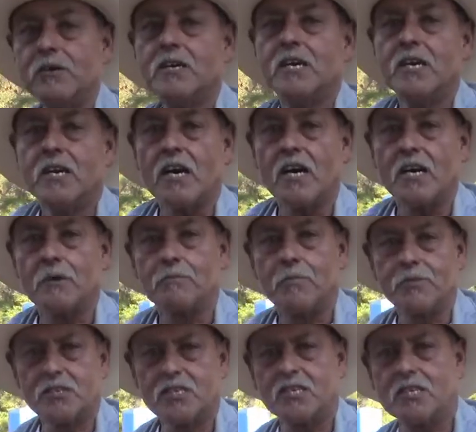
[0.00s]
video.
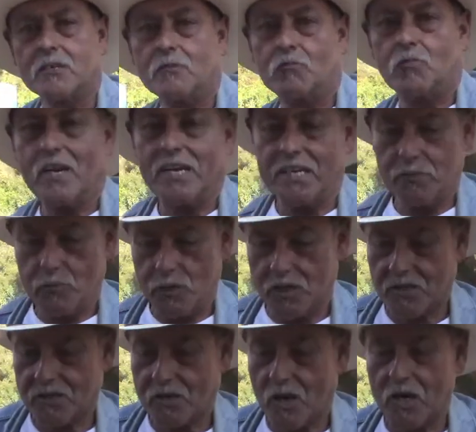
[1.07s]
Uh, but this is,
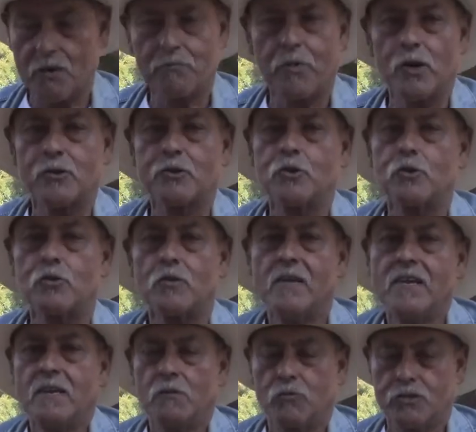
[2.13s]
I guess we could call it
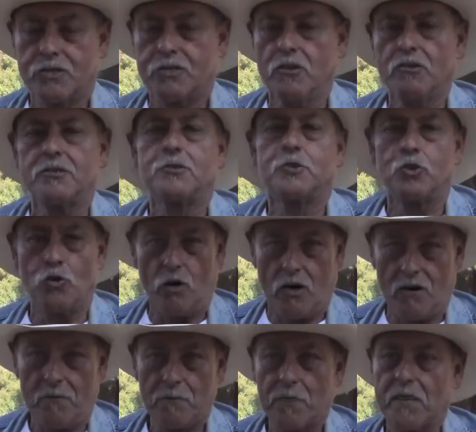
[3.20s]
part two. We're
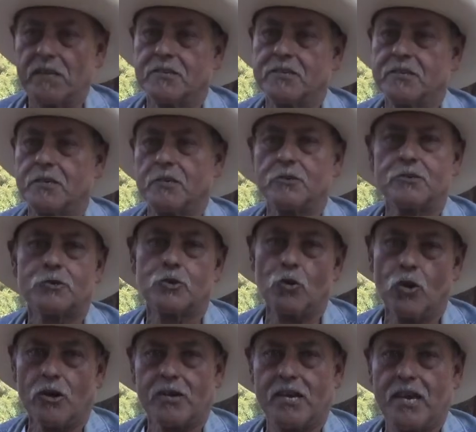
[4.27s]
still in Chualar. This
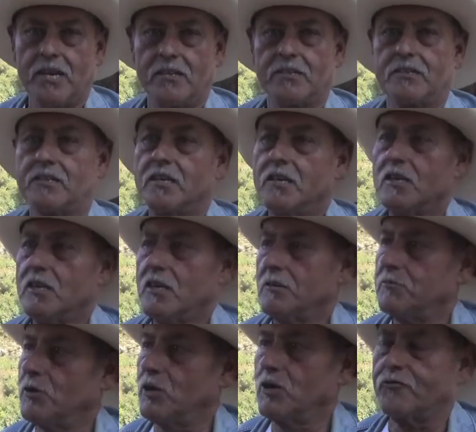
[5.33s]
here is Chualar
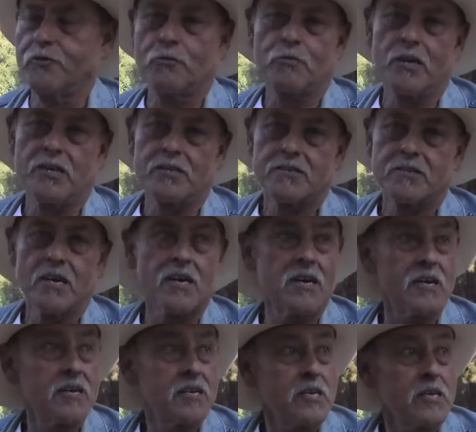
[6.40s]
Canyon. Beautiful
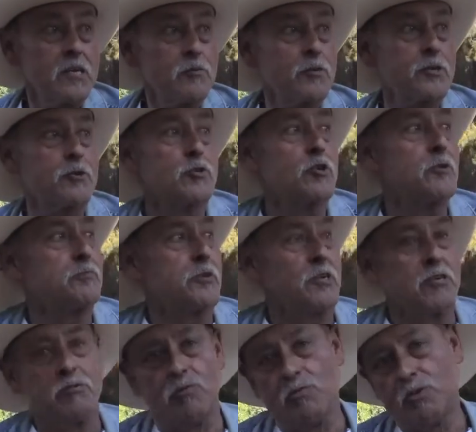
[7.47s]
place. Uh, we
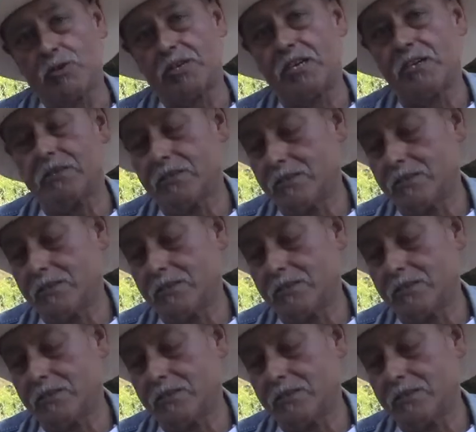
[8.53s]
grew up here when